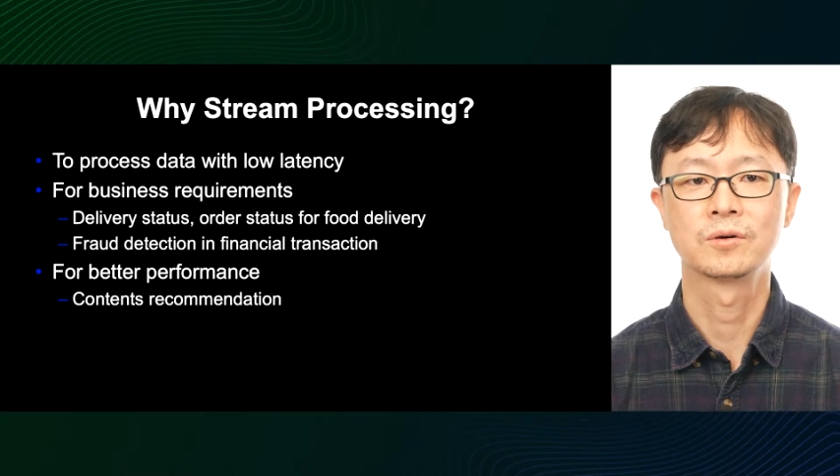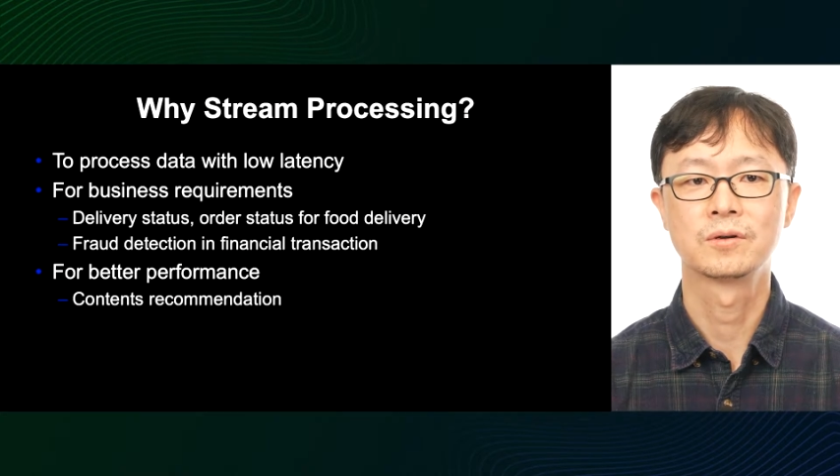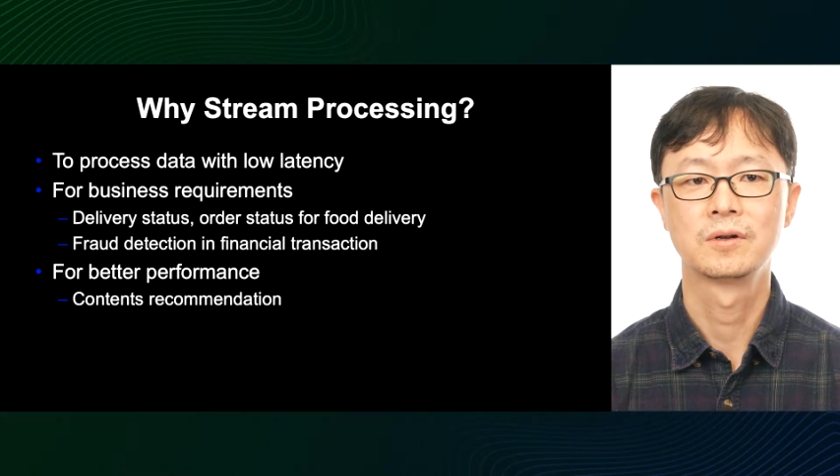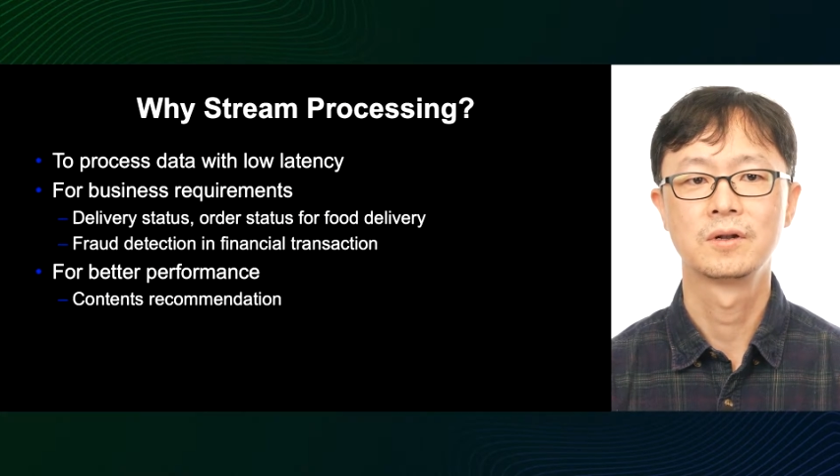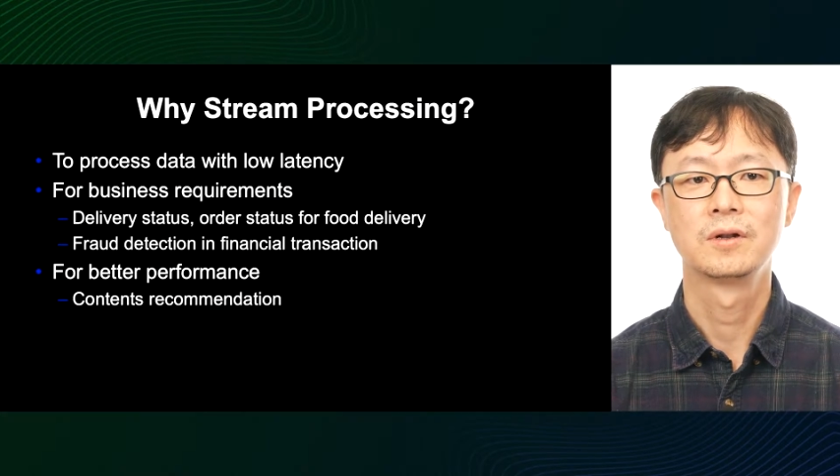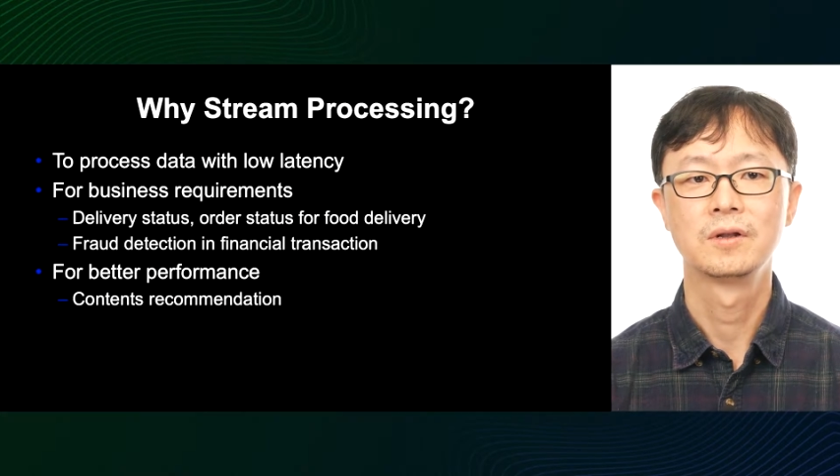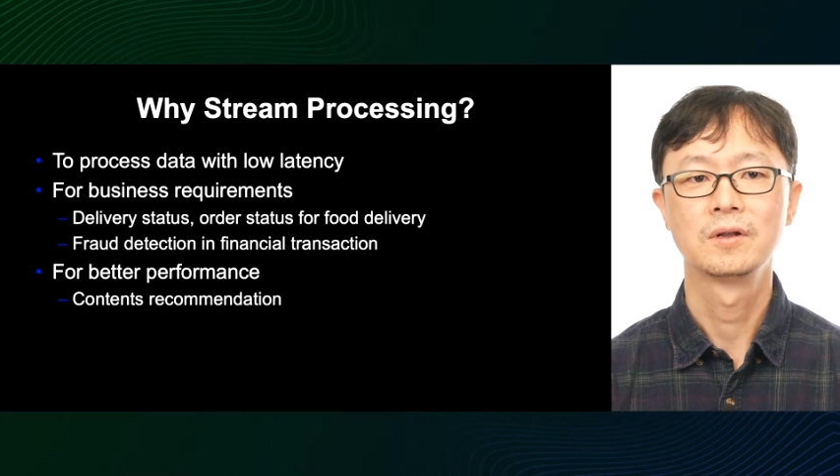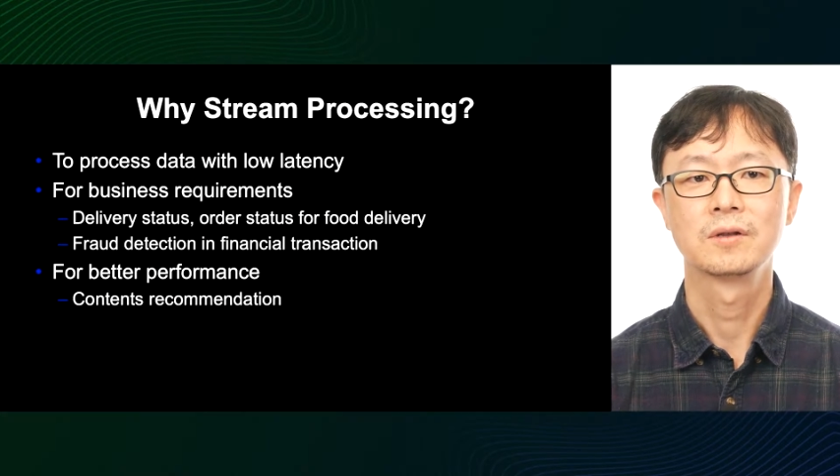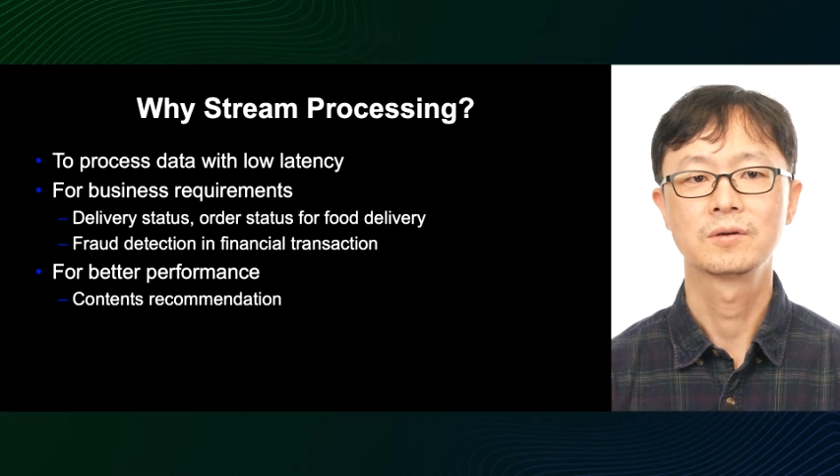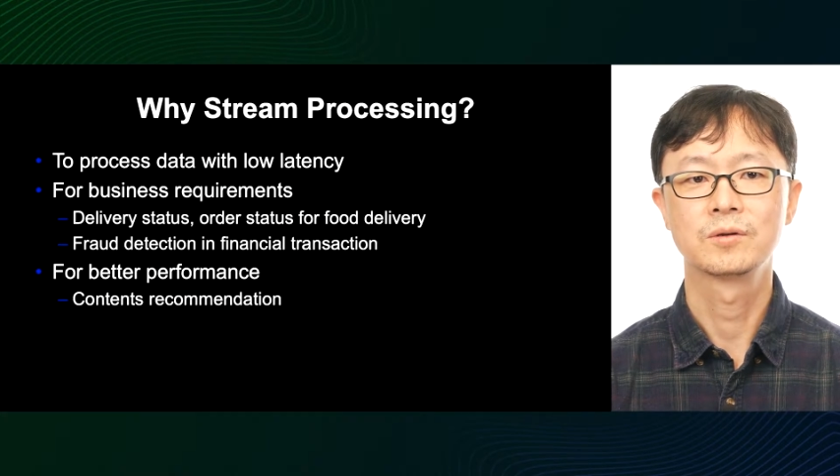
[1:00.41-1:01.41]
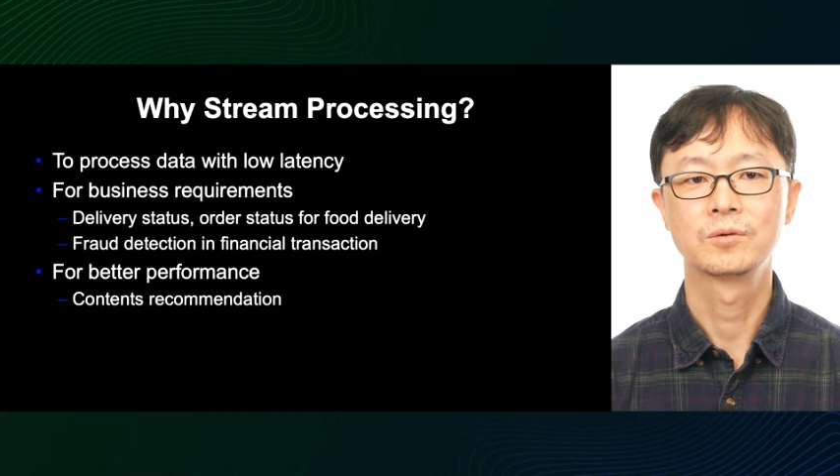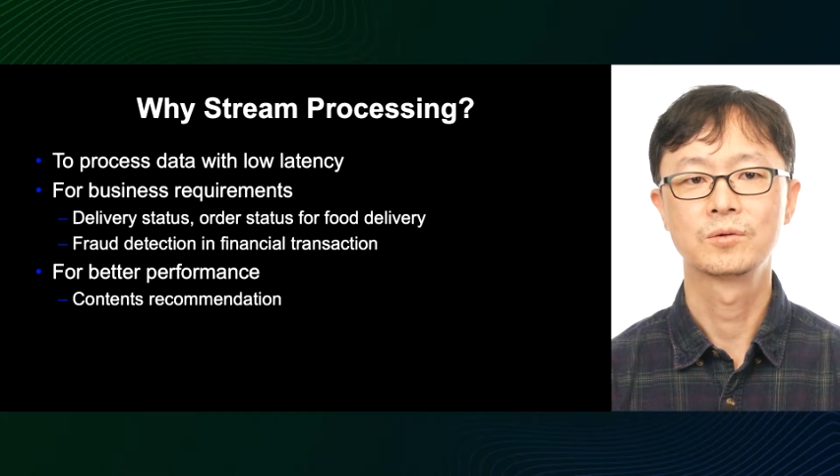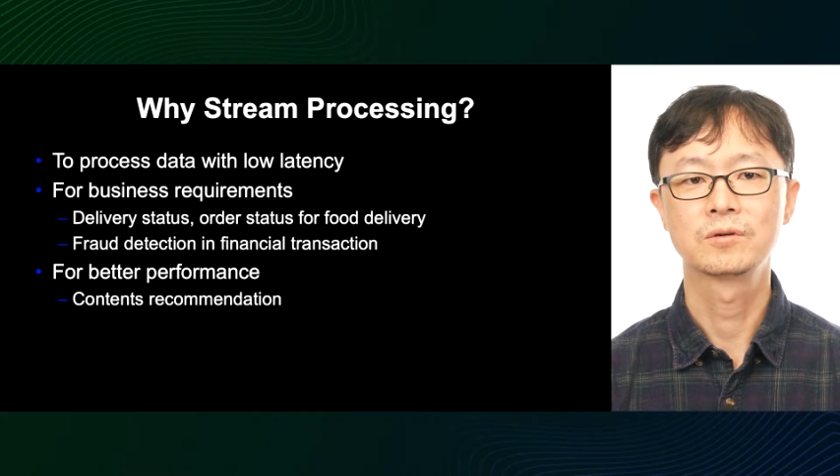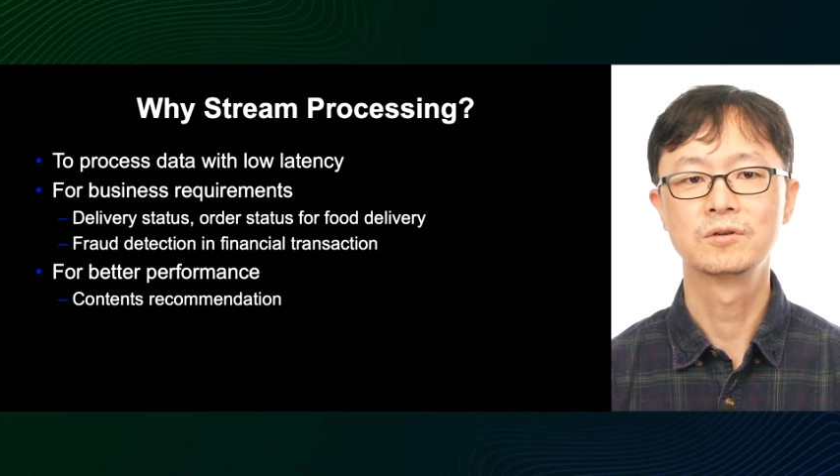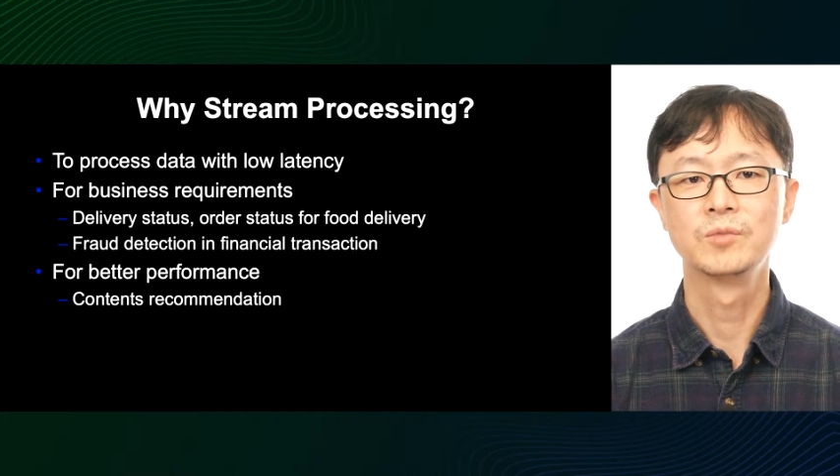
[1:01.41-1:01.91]
to date, and
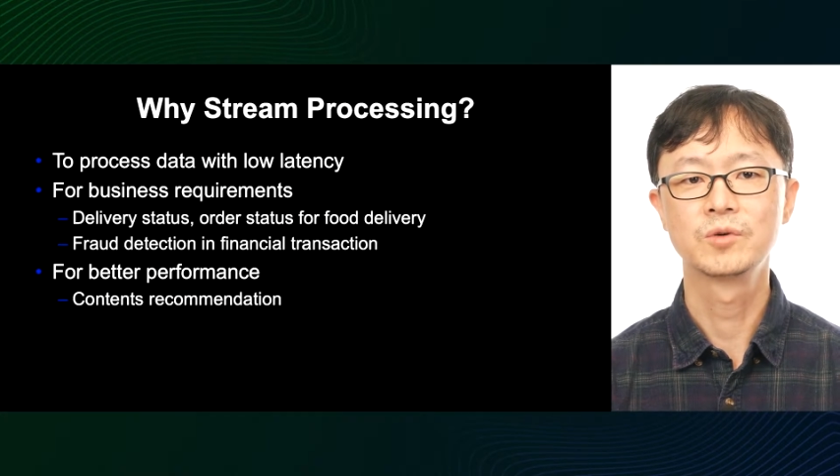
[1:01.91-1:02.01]
for